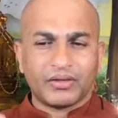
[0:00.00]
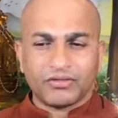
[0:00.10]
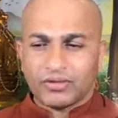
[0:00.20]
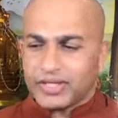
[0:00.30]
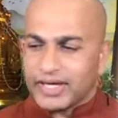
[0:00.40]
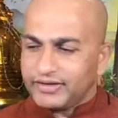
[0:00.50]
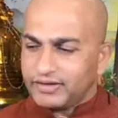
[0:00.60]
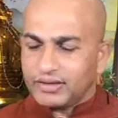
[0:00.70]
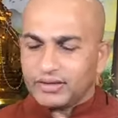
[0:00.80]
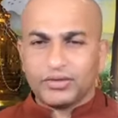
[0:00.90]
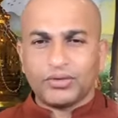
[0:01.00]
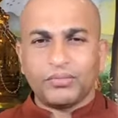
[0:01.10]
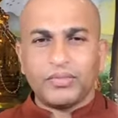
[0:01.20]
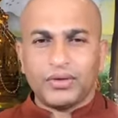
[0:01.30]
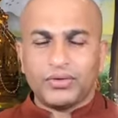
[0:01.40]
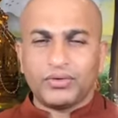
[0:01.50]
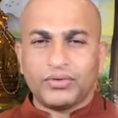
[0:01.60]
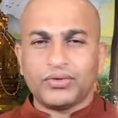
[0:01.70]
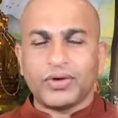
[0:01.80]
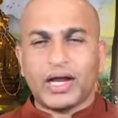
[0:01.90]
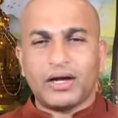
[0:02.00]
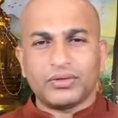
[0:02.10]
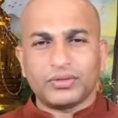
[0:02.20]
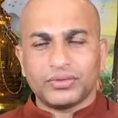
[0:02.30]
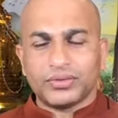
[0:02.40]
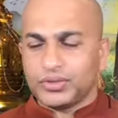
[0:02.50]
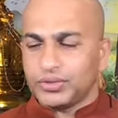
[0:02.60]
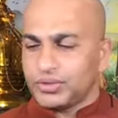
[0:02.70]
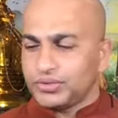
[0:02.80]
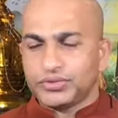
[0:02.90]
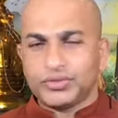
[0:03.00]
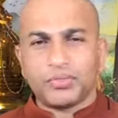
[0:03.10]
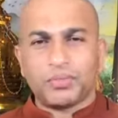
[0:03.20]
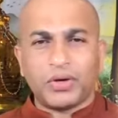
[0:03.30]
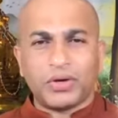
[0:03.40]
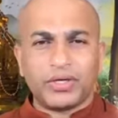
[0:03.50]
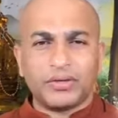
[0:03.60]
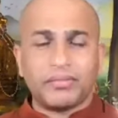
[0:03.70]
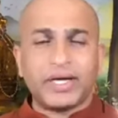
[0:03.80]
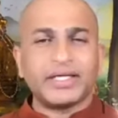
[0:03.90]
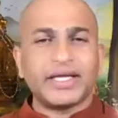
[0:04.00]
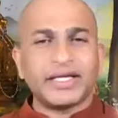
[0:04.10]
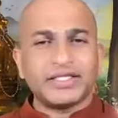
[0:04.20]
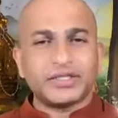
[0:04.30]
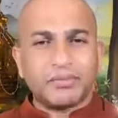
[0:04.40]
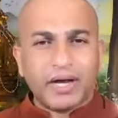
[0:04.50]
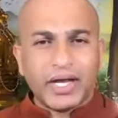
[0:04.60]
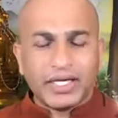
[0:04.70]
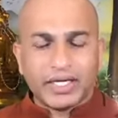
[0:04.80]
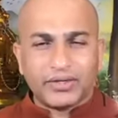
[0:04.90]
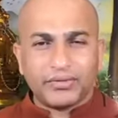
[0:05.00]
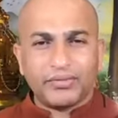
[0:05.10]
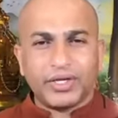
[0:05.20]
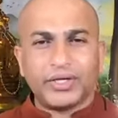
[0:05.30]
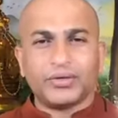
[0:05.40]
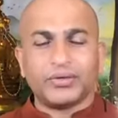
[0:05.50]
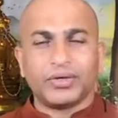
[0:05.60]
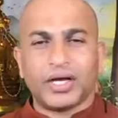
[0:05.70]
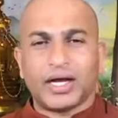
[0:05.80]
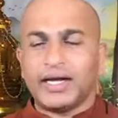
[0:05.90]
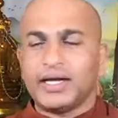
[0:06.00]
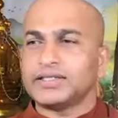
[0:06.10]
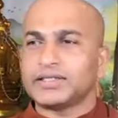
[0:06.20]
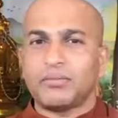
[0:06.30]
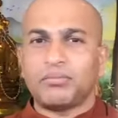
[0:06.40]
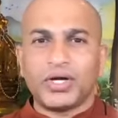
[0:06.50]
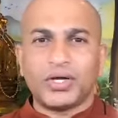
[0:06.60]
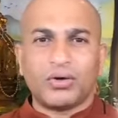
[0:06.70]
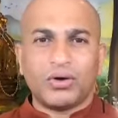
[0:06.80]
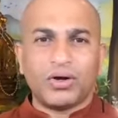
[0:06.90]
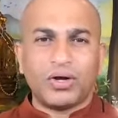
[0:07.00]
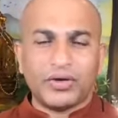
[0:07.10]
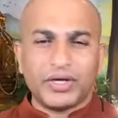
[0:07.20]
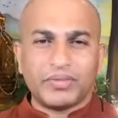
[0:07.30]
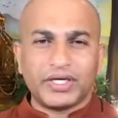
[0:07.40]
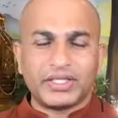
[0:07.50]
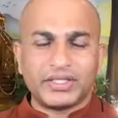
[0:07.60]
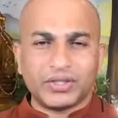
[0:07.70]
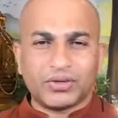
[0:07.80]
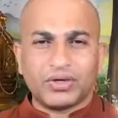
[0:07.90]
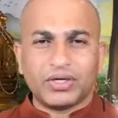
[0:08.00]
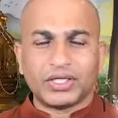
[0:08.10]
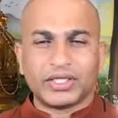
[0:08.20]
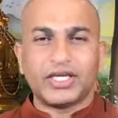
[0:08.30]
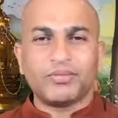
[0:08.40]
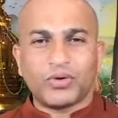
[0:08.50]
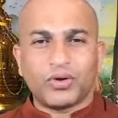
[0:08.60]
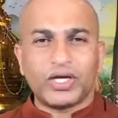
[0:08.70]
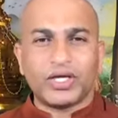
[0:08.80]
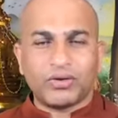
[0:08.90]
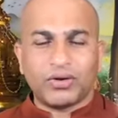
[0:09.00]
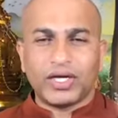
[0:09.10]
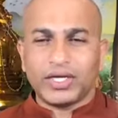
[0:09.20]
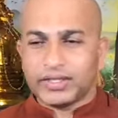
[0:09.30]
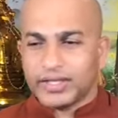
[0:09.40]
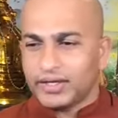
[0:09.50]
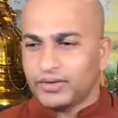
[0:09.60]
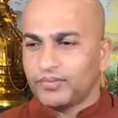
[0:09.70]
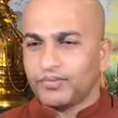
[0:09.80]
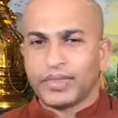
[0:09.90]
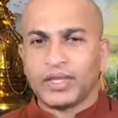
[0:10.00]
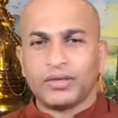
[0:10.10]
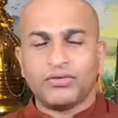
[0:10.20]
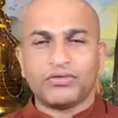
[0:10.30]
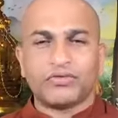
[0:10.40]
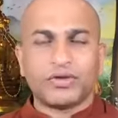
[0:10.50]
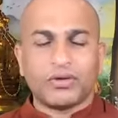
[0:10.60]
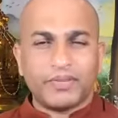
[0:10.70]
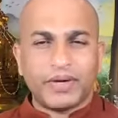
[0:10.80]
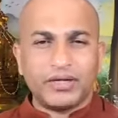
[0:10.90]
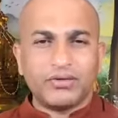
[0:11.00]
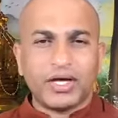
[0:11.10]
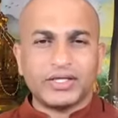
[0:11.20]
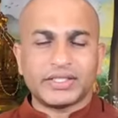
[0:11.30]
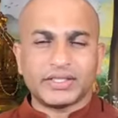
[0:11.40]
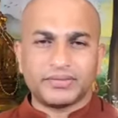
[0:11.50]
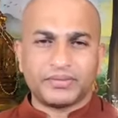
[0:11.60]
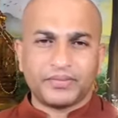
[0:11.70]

So that is you have to, you know, use your phone, but that is minor when you, unless somebody call or emergency call, keep calling, then you stop and you answer.